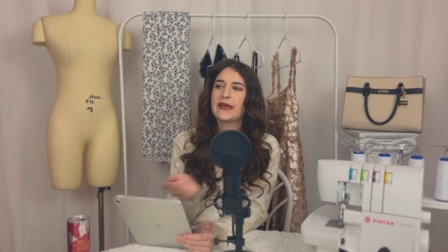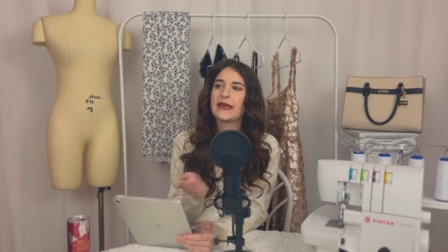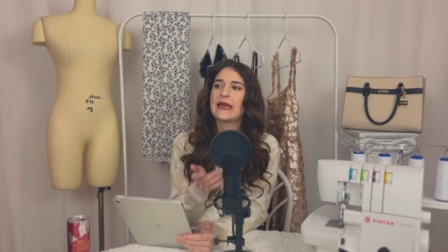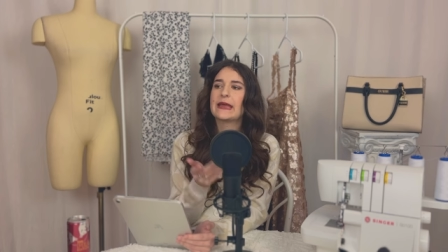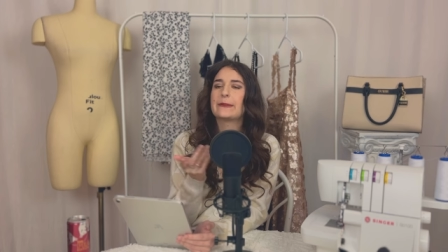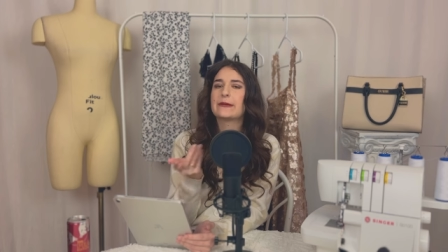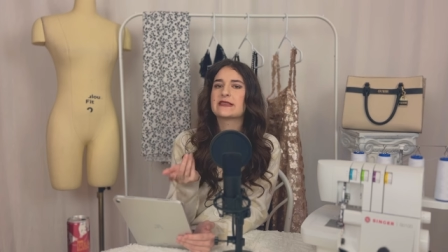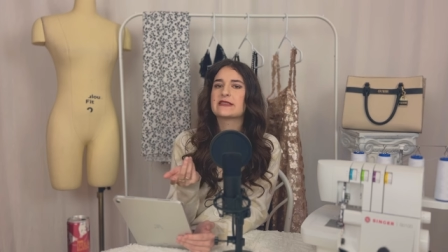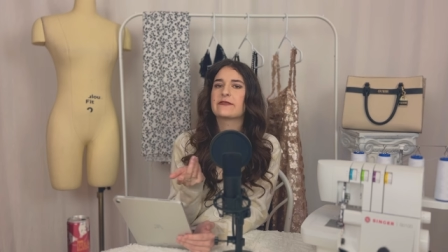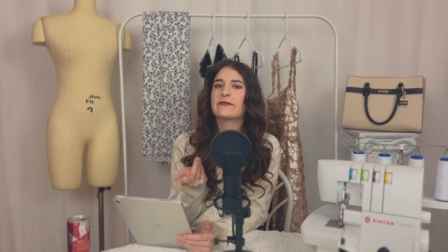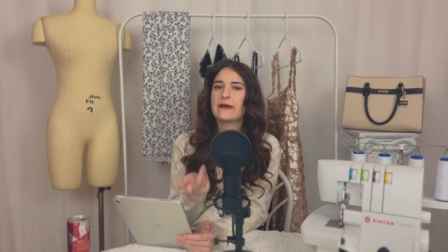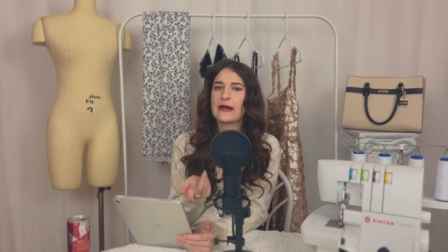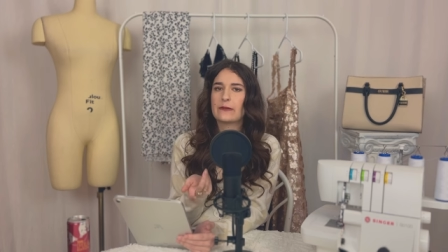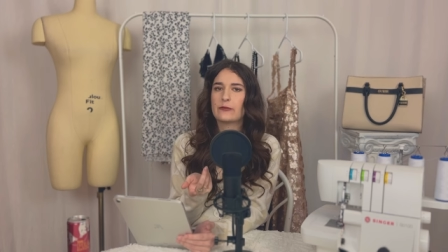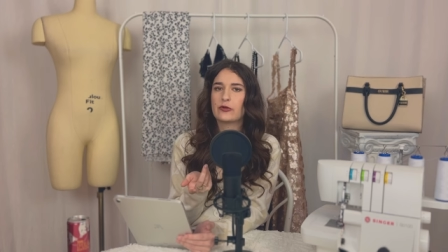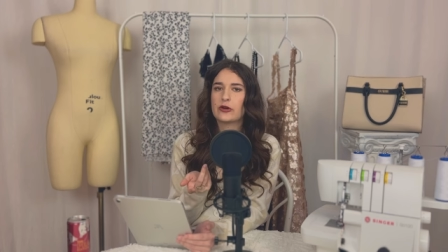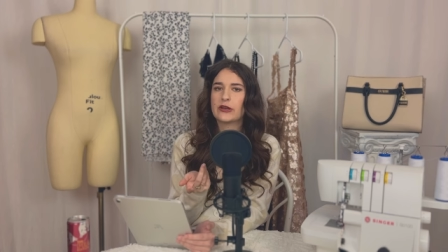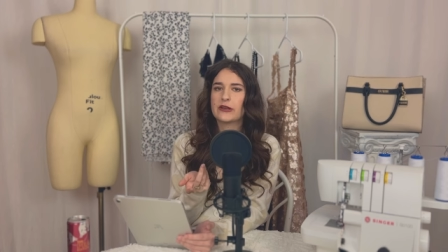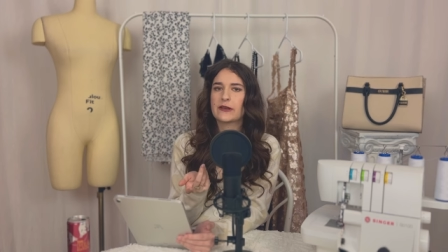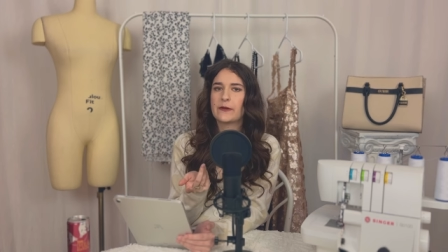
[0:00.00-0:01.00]
a piece of
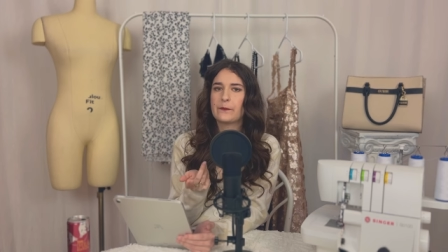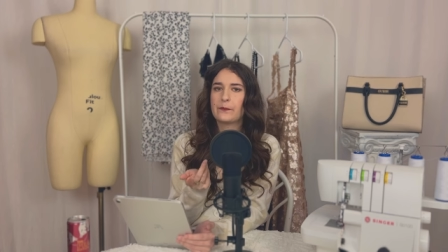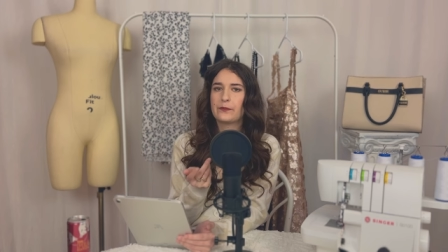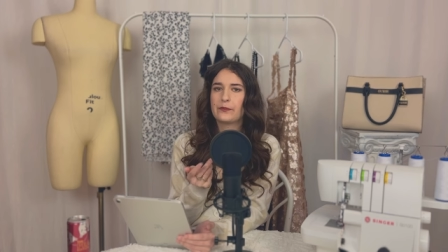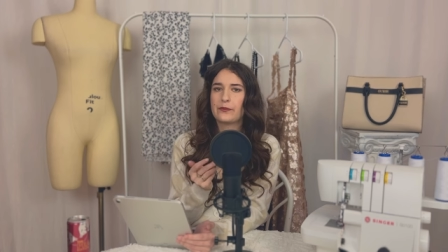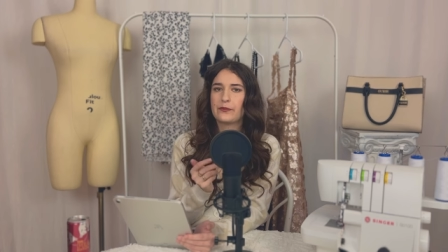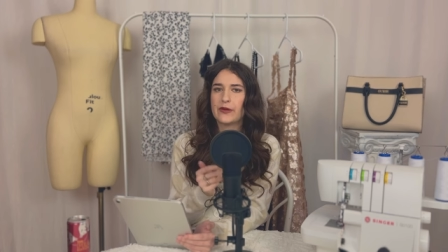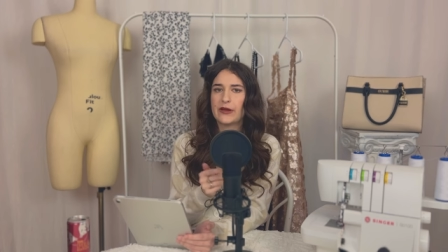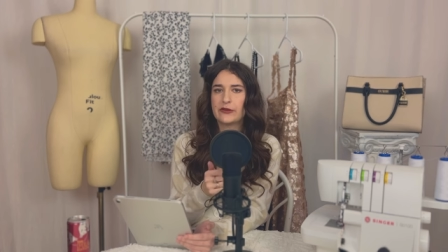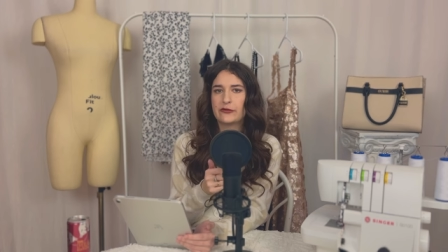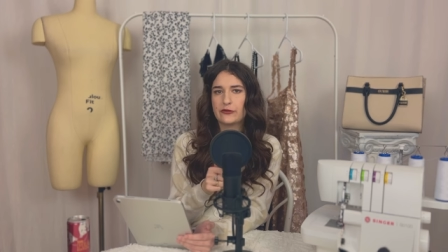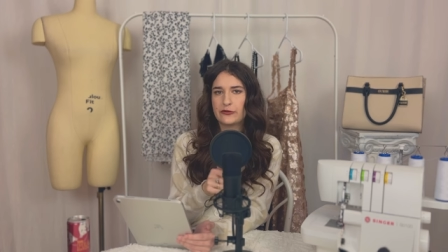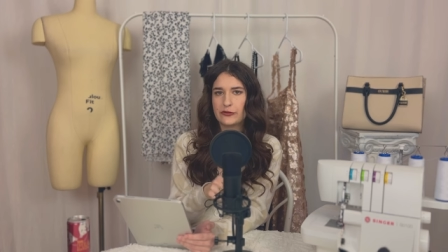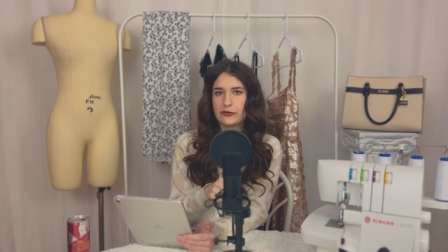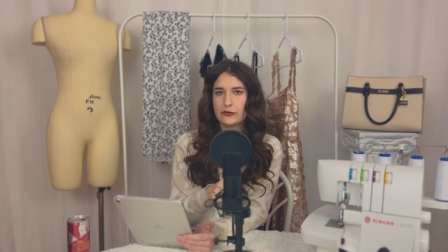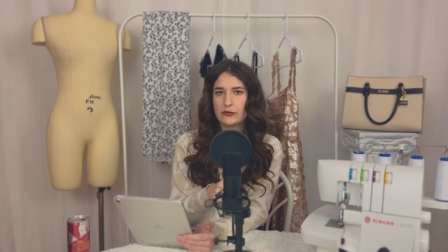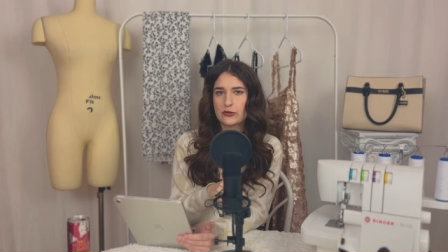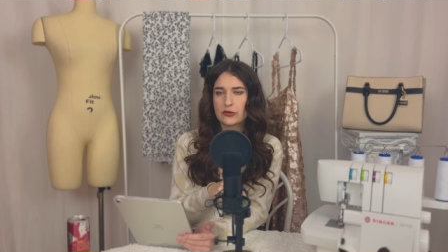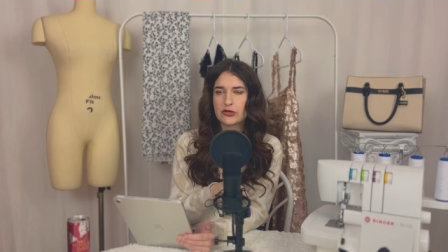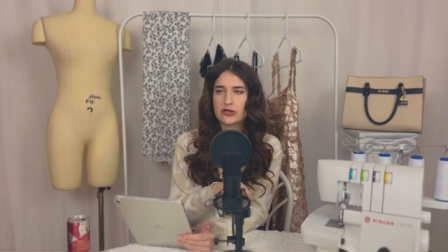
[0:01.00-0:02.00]
fabric that you
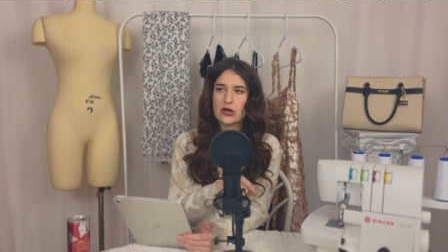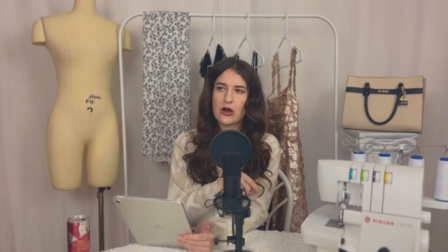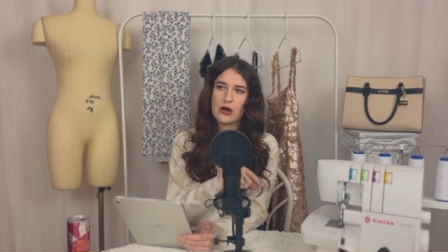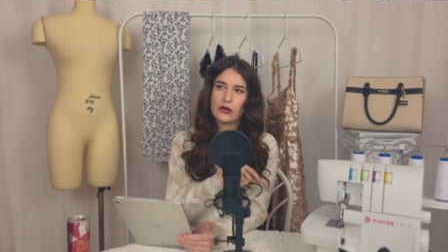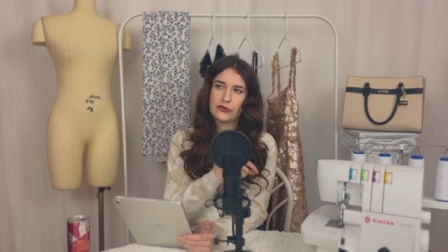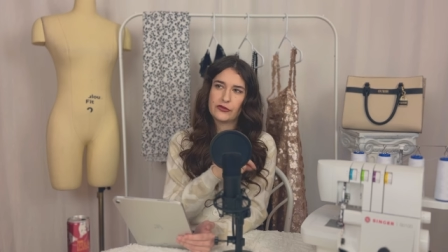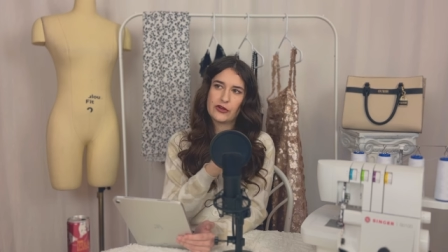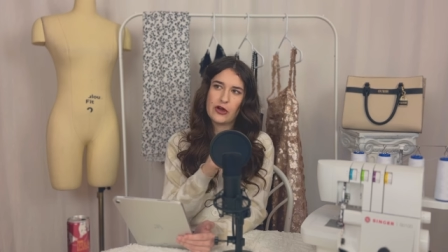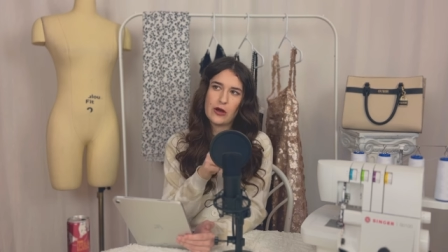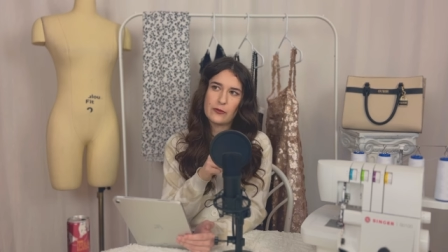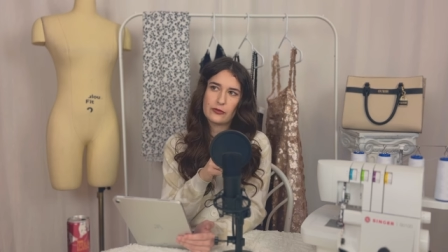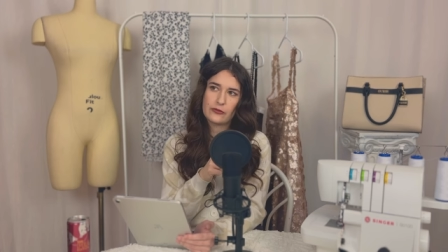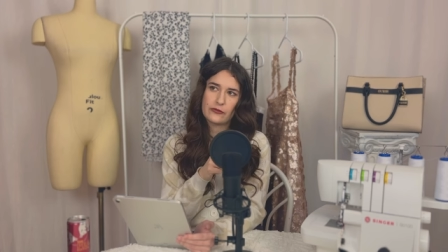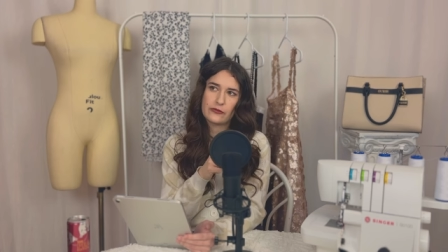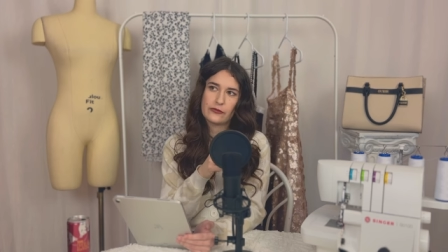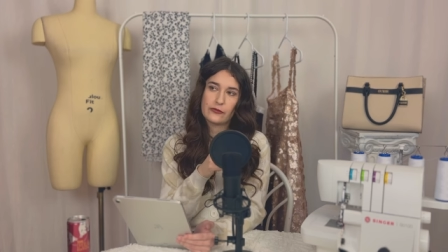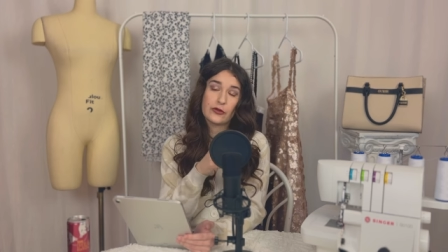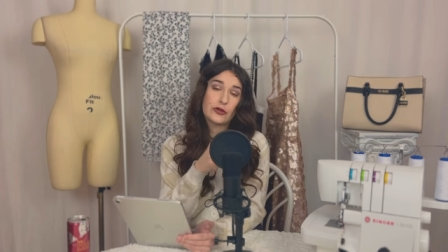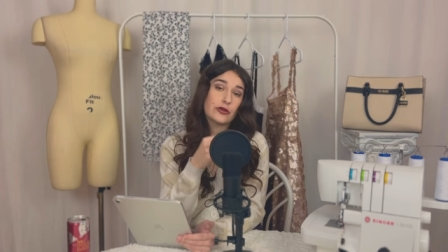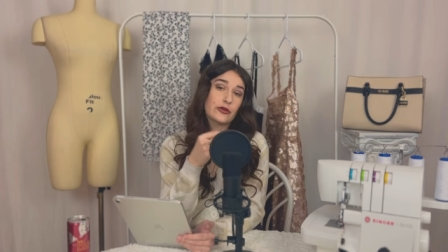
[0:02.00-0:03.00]
use on top
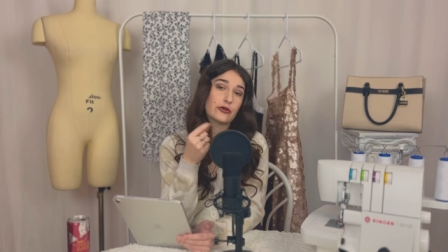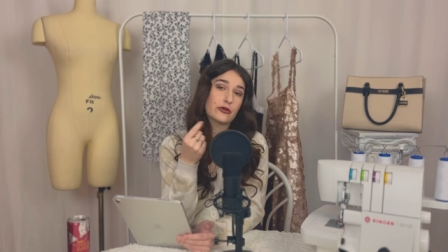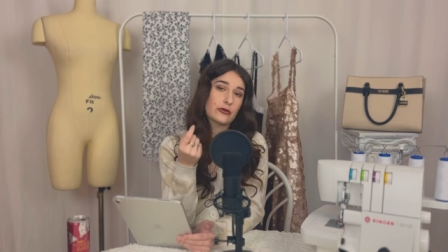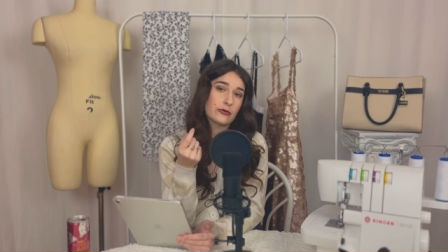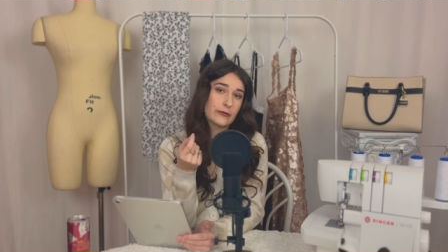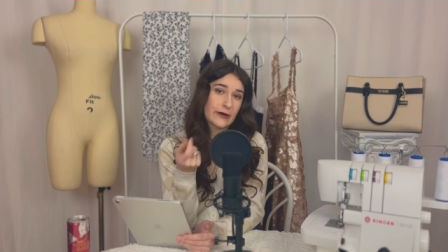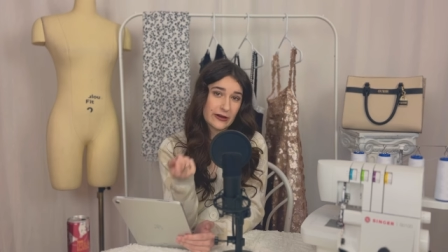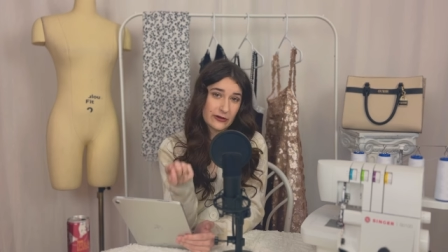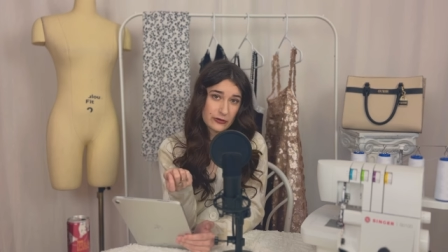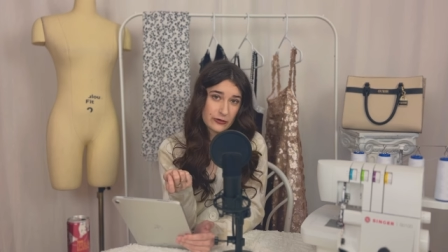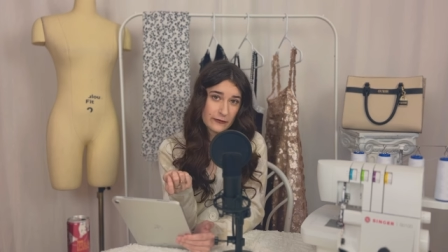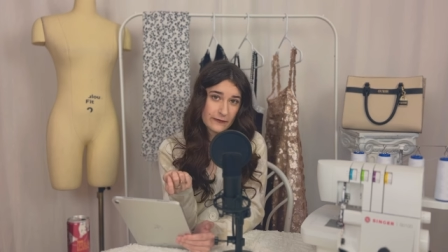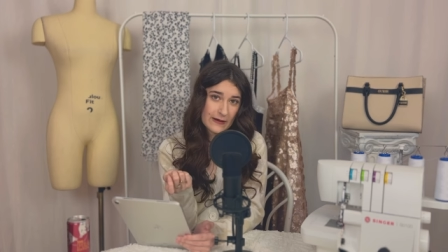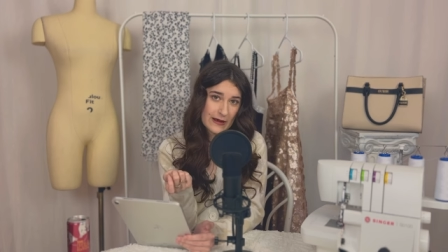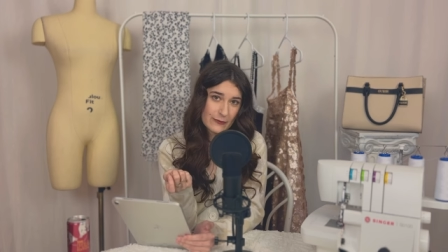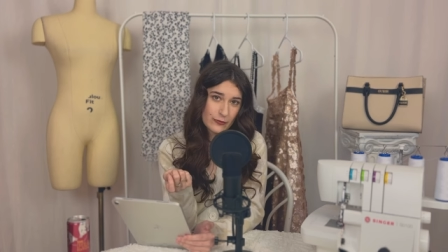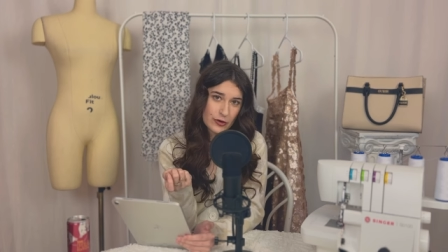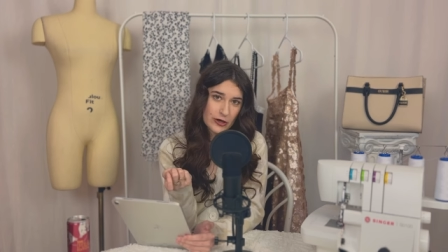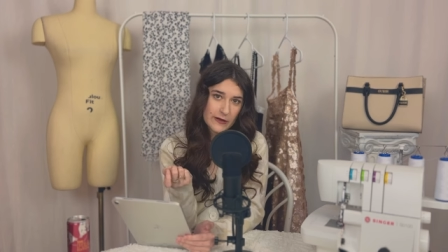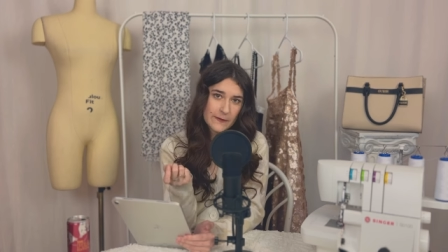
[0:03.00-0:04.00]
of your regular
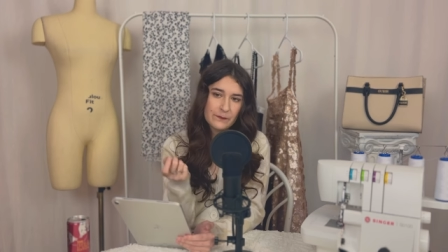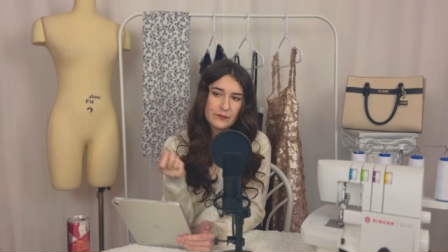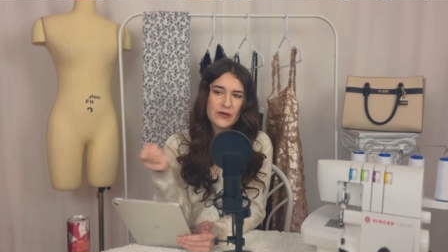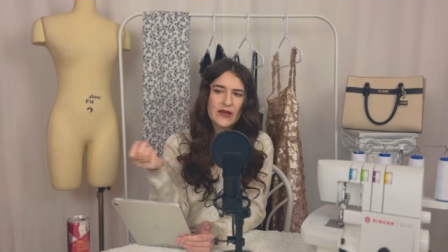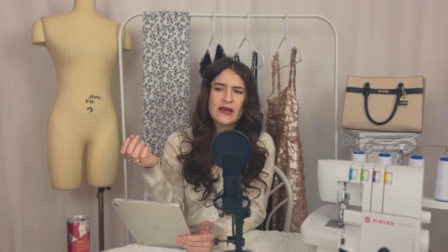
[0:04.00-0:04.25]
fabric